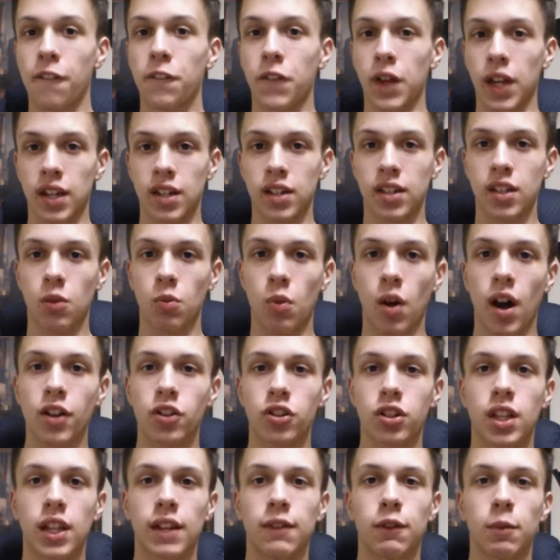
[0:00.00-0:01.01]
fantasy wide
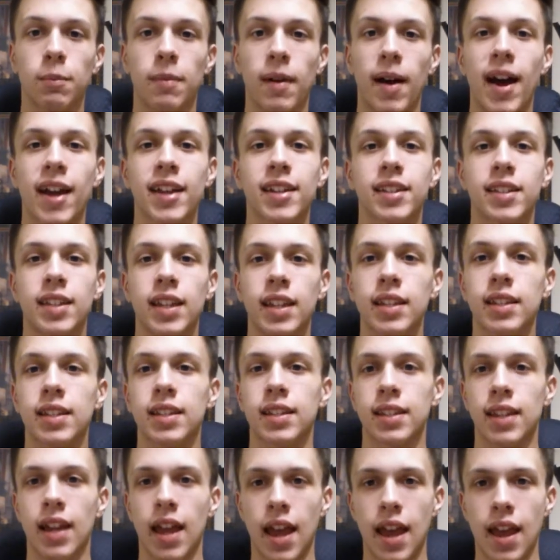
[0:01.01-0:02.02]
receiver by
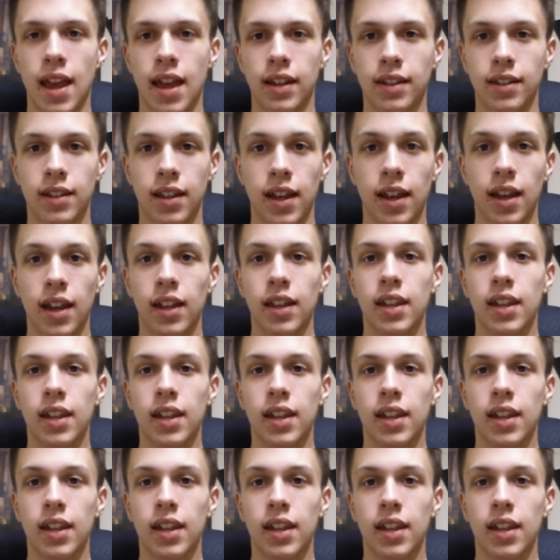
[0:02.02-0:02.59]
season's end.